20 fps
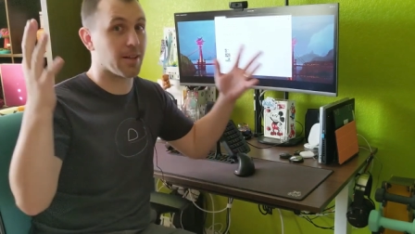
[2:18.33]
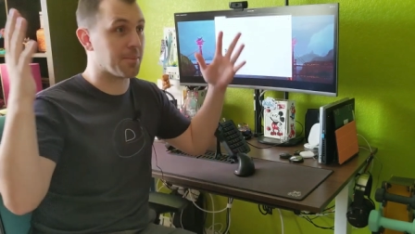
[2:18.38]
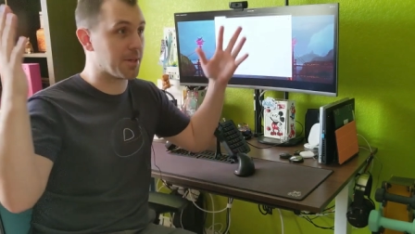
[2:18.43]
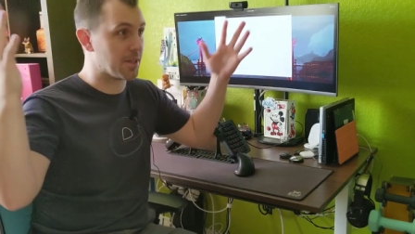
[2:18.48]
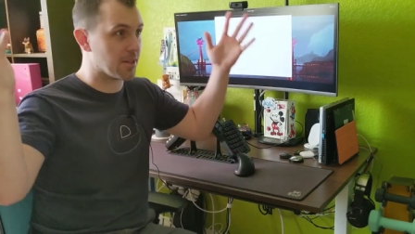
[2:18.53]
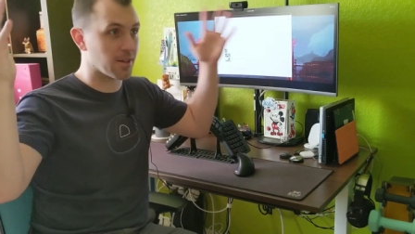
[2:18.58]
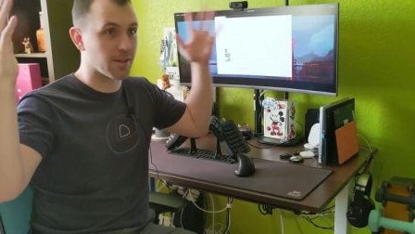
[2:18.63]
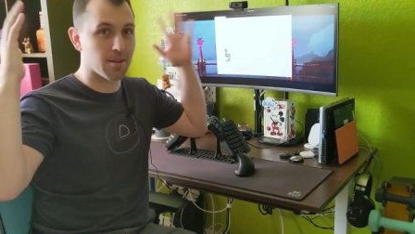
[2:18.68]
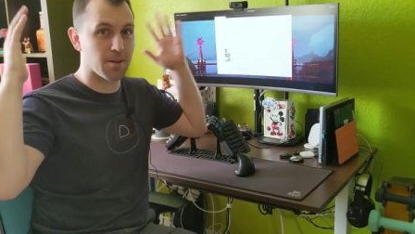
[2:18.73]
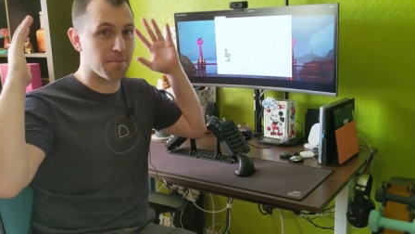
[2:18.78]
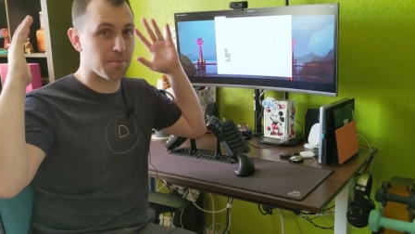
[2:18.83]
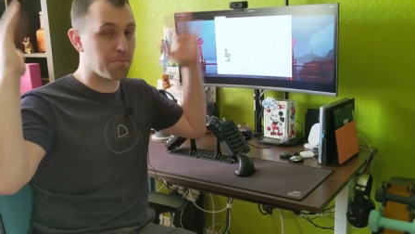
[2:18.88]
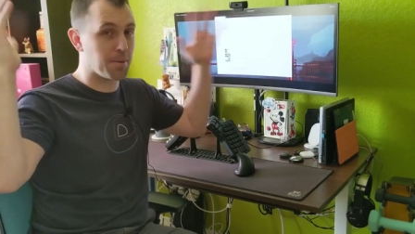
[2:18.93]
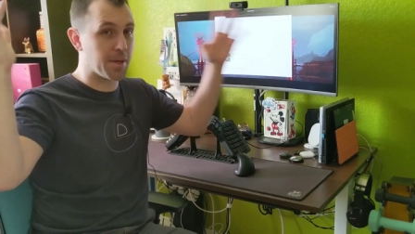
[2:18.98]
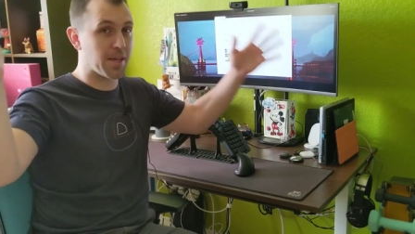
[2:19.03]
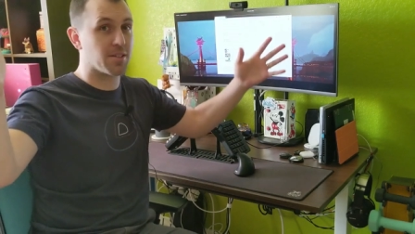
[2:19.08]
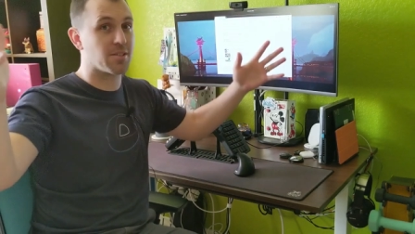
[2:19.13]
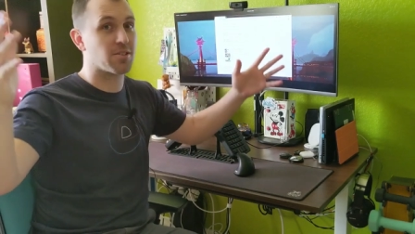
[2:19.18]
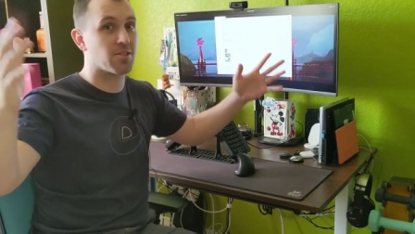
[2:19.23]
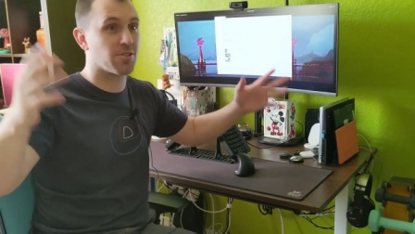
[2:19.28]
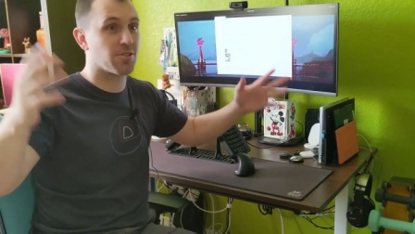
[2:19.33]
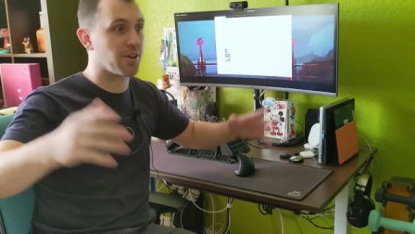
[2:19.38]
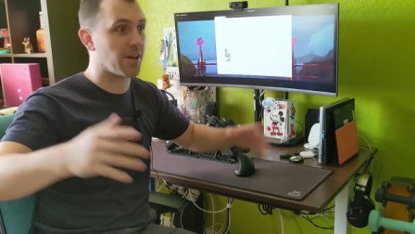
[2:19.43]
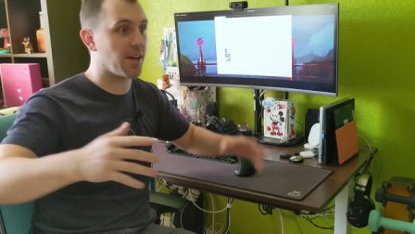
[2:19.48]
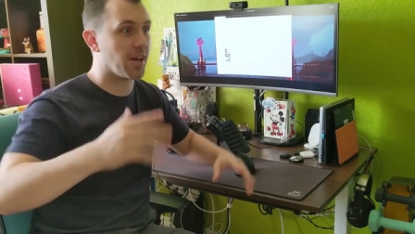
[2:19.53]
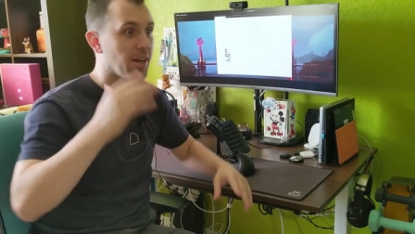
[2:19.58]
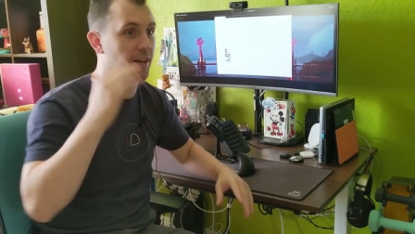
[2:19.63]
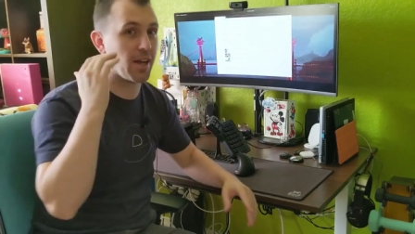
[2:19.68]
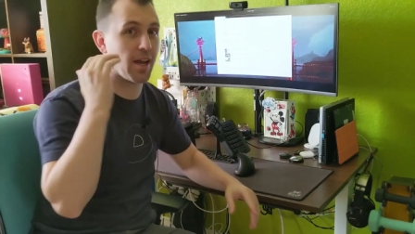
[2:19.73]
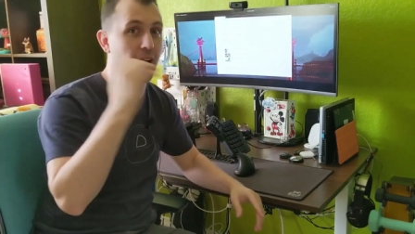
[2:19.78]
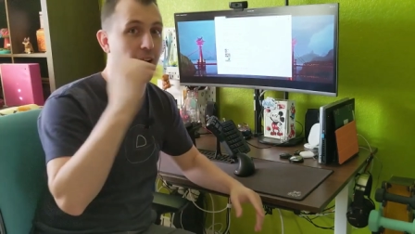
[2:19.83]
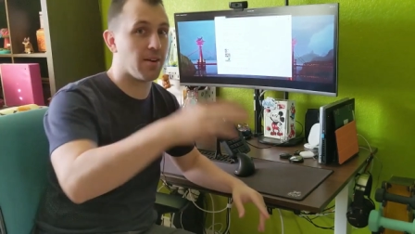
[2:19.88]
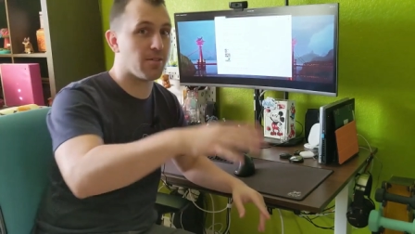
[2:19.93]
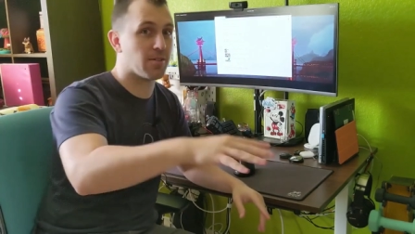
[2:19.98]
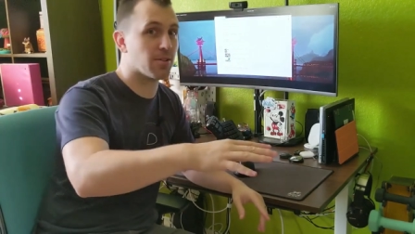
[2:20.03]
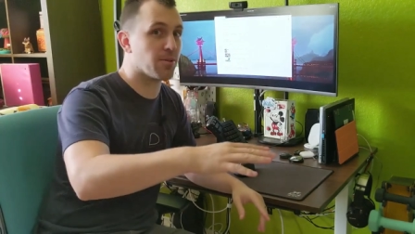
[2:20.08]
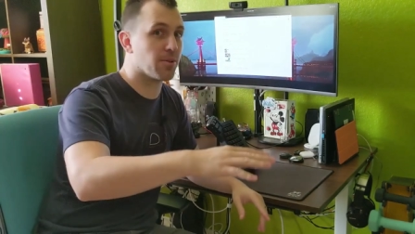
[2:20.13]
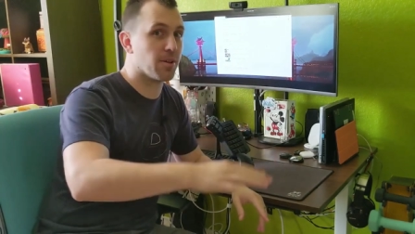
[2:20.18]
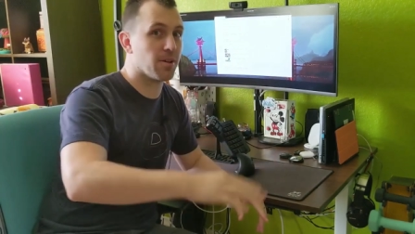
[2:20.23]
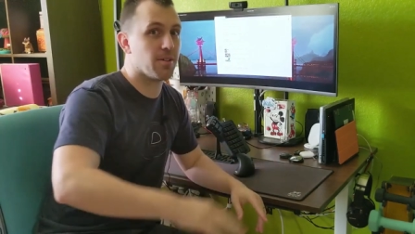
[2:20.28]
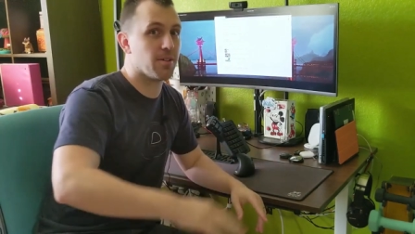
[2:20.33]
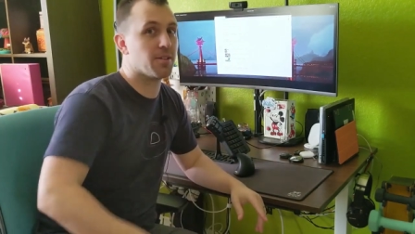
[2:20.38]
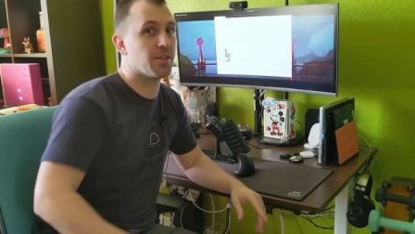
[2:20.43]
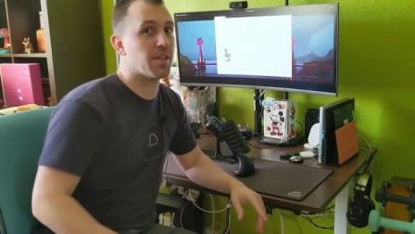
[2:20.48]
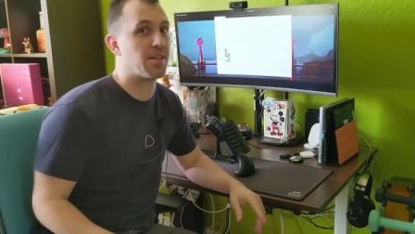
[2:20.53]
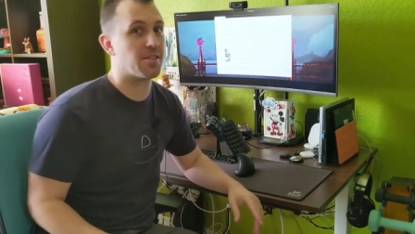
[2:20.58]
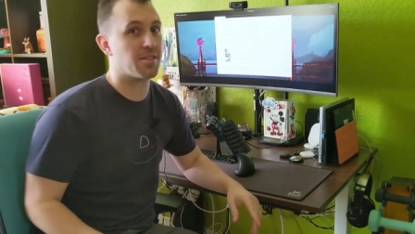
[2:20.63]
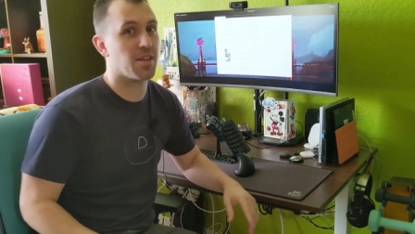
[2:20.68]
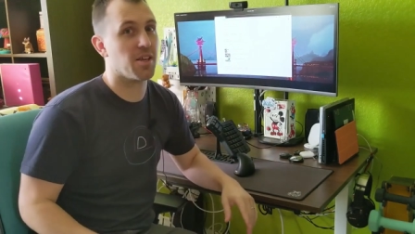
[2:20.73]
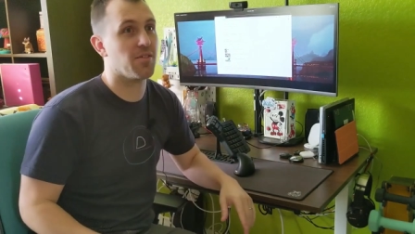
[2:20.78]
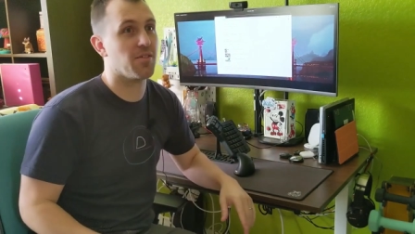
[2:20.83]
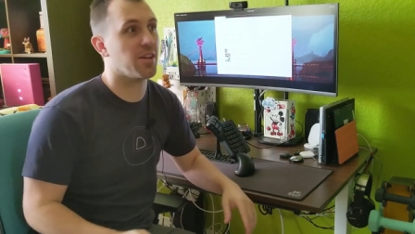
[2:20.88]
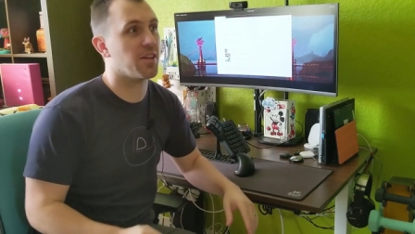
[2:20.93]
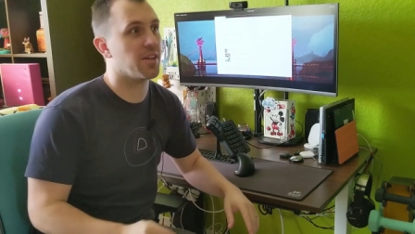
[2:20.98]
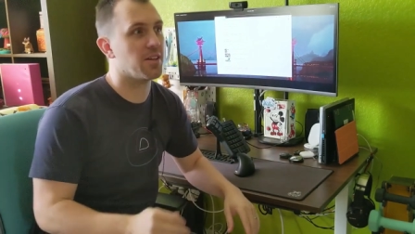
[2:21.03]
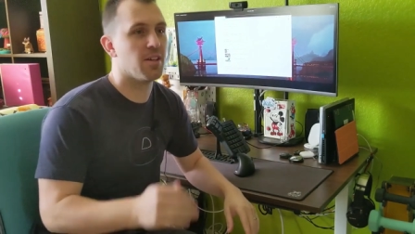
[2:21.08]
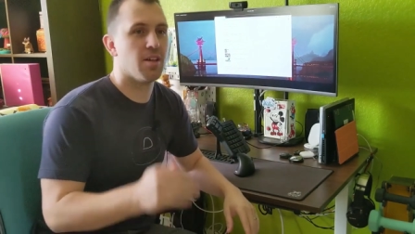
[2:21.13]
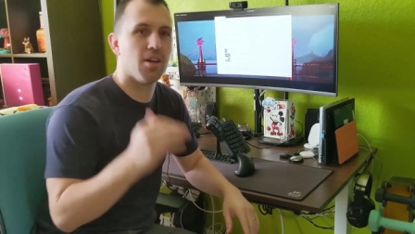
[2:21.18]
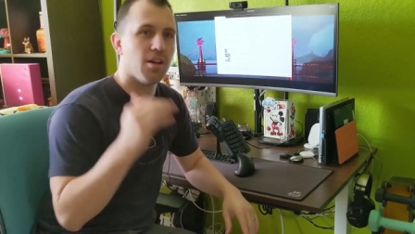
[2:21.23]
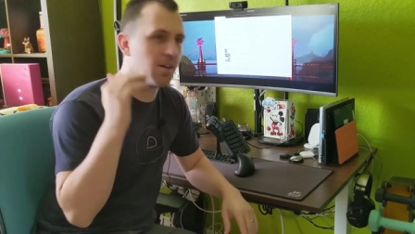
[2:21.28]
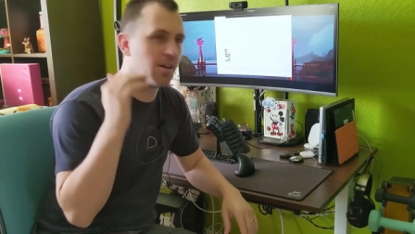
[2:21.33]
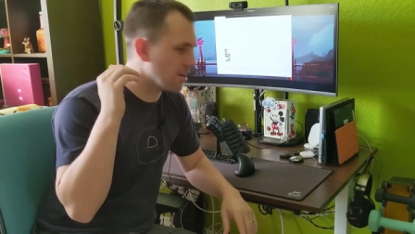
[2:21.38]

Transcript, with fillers: I mean like big screen, everyone Thanksgiving,